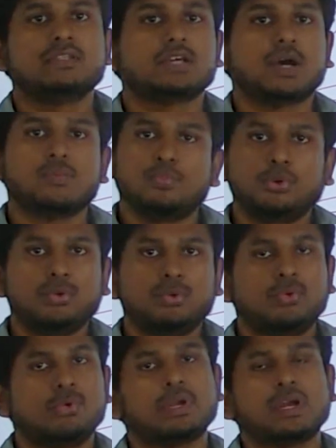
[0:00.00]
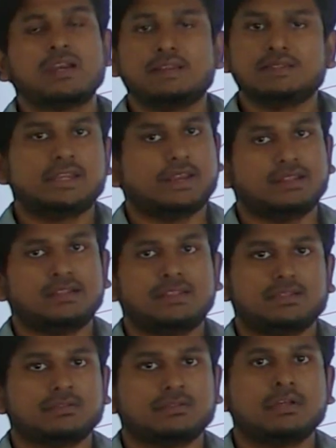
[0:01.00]
It's up to you. You can list
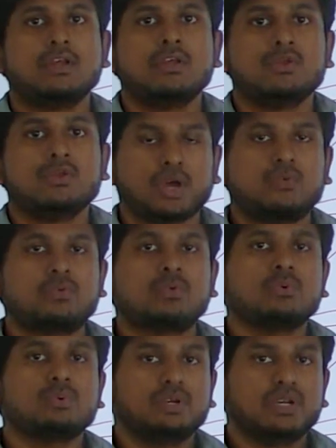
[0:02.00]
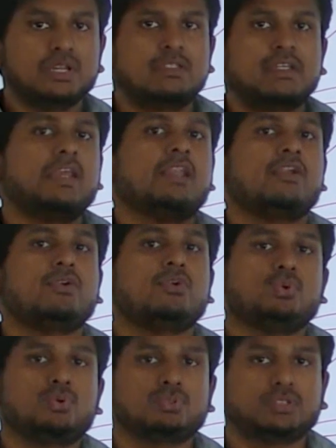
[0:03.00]
anything. You have to list any
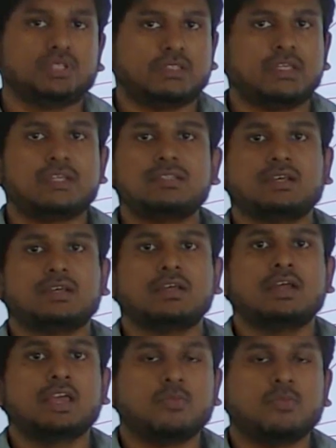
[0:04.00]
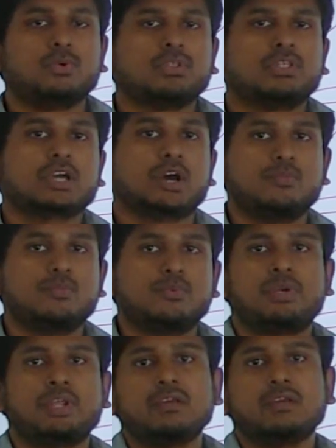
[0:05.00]
2 to 3 things about the
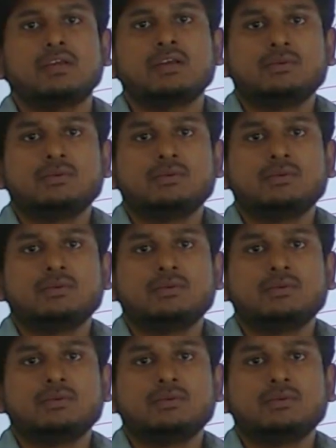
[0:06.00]
computing.